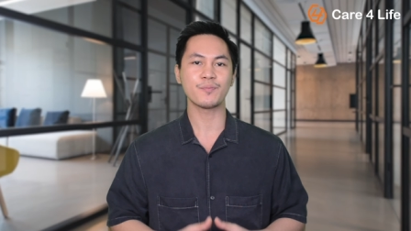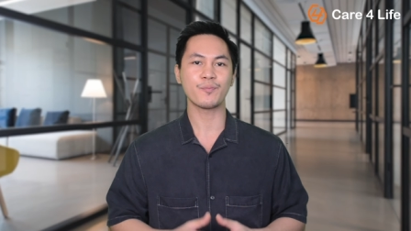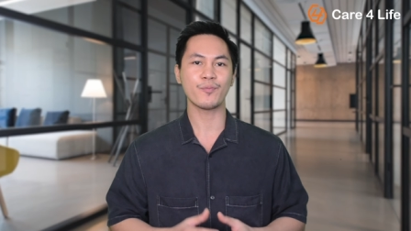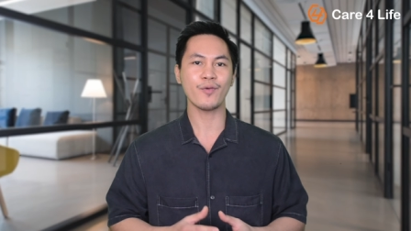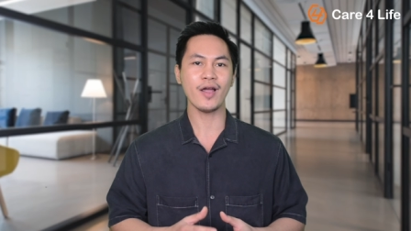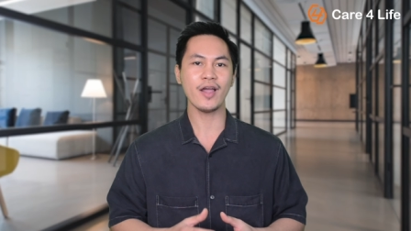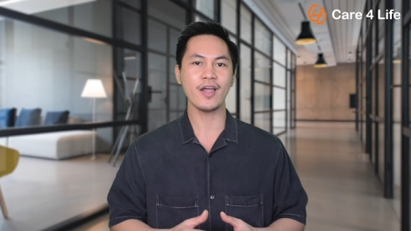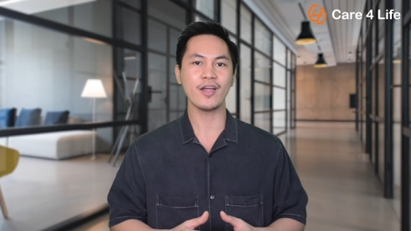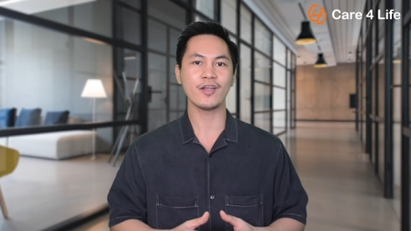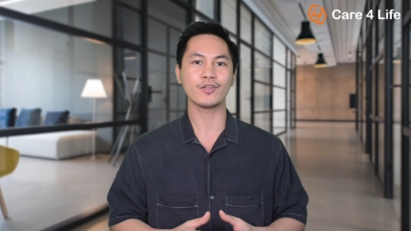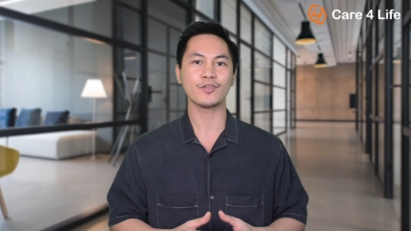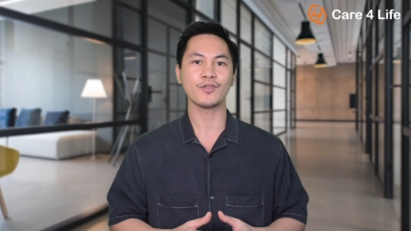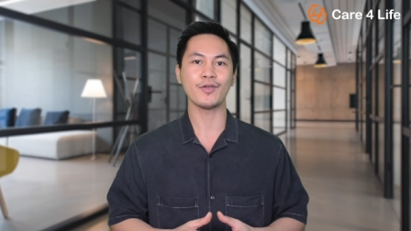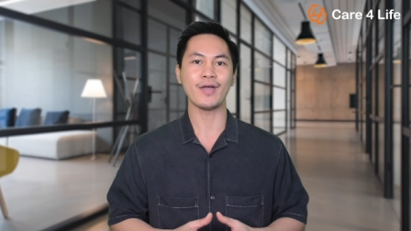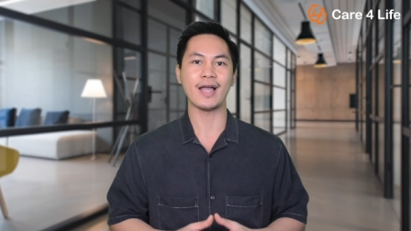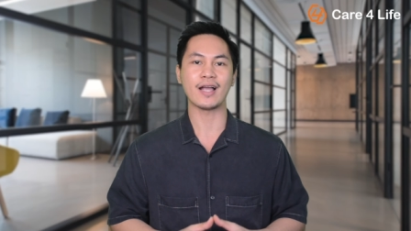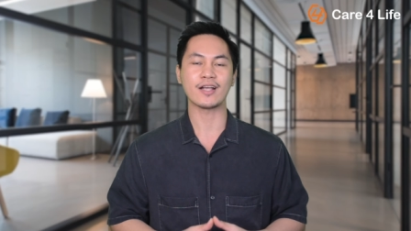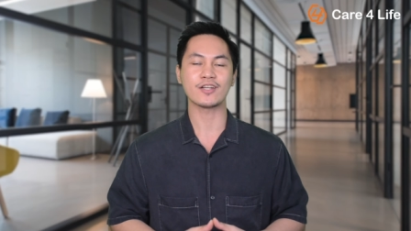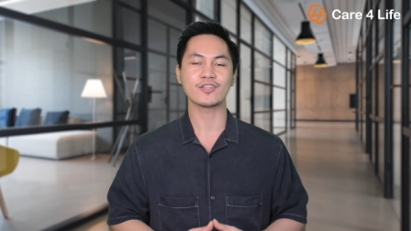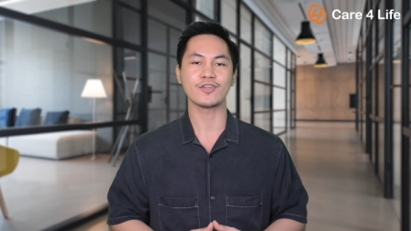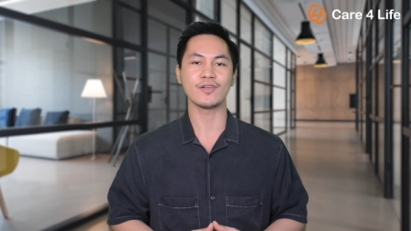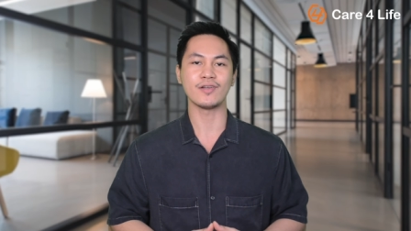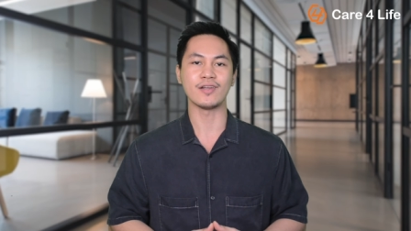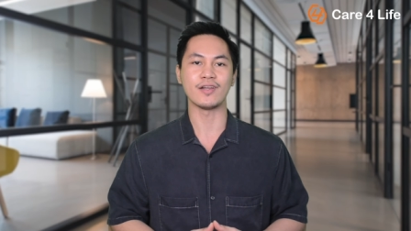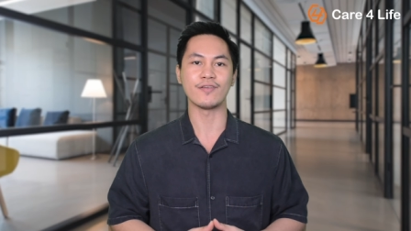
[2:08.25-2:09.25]
prior to
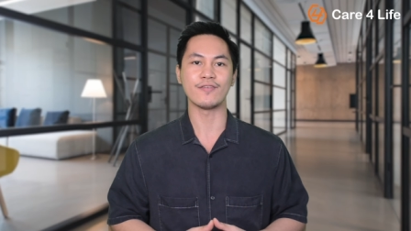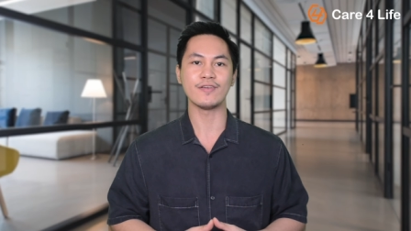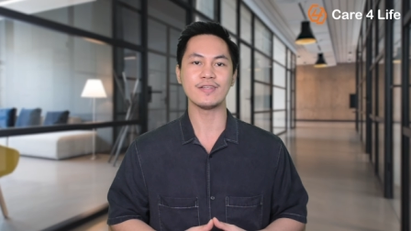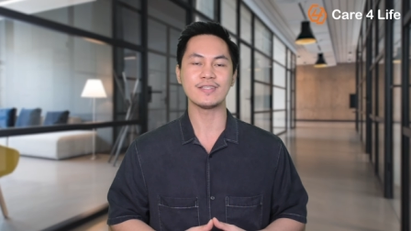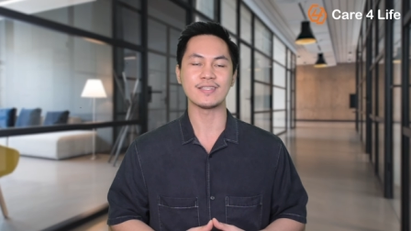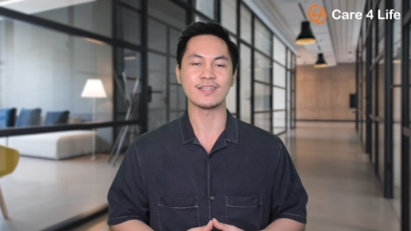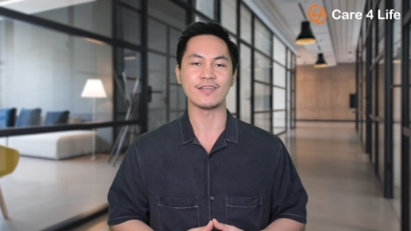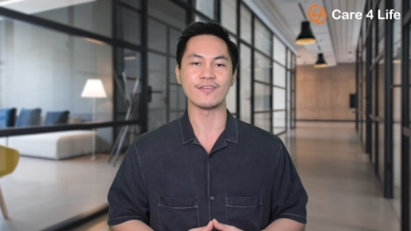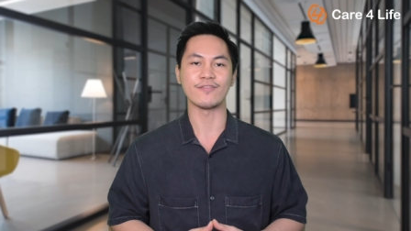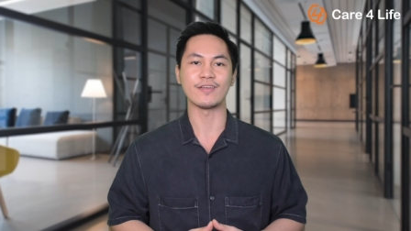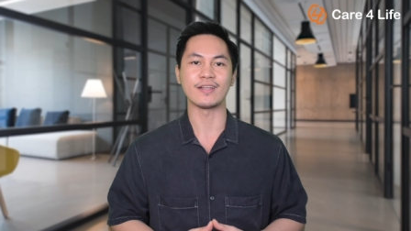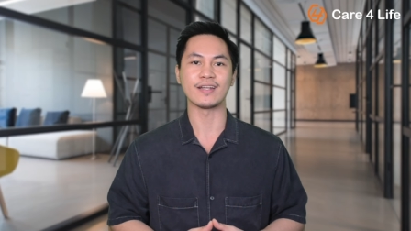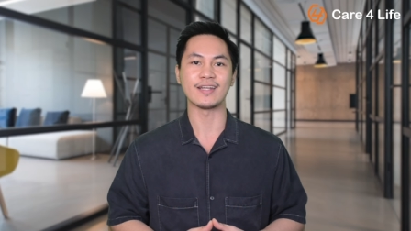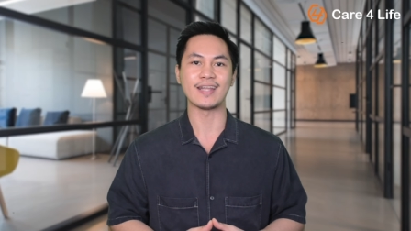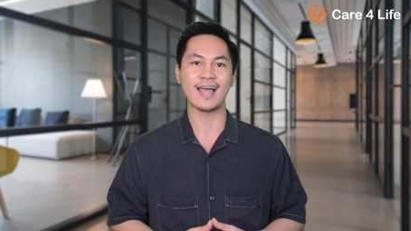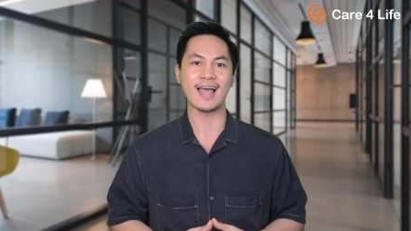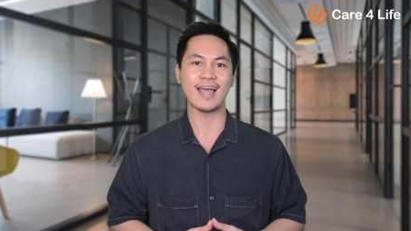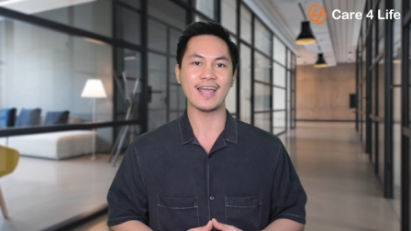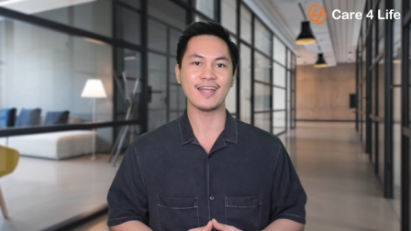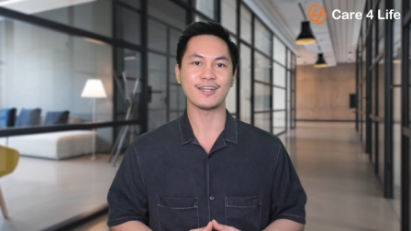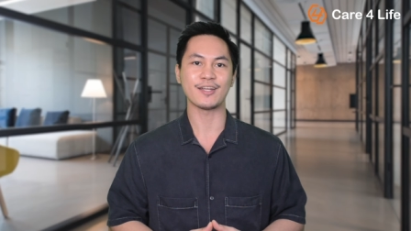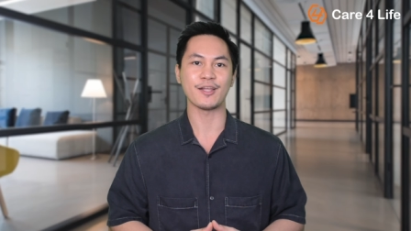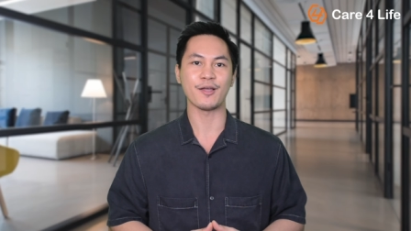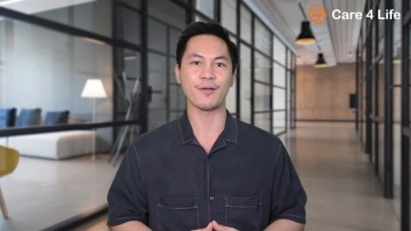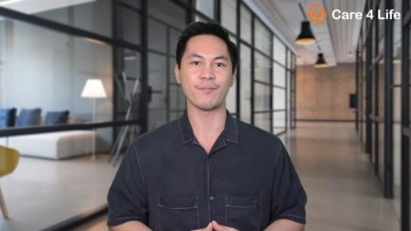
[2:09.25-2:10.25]
actually receiving the
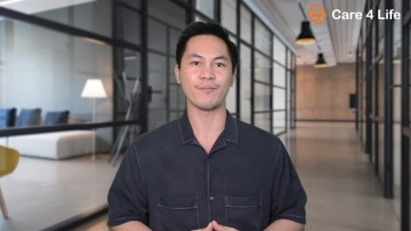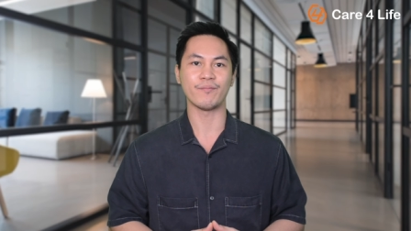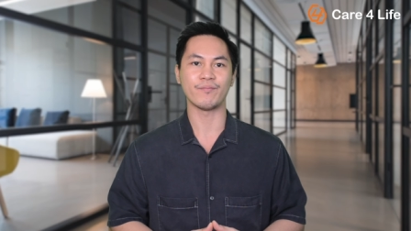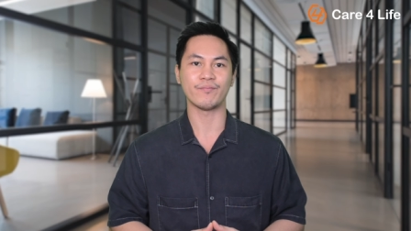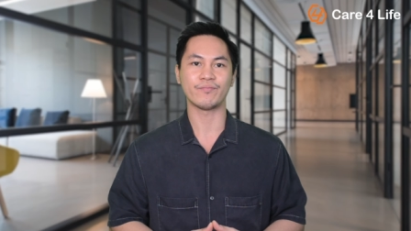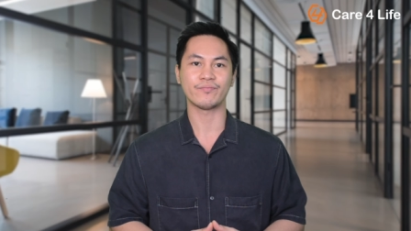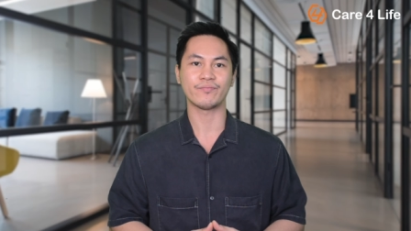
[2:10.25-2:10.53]
item.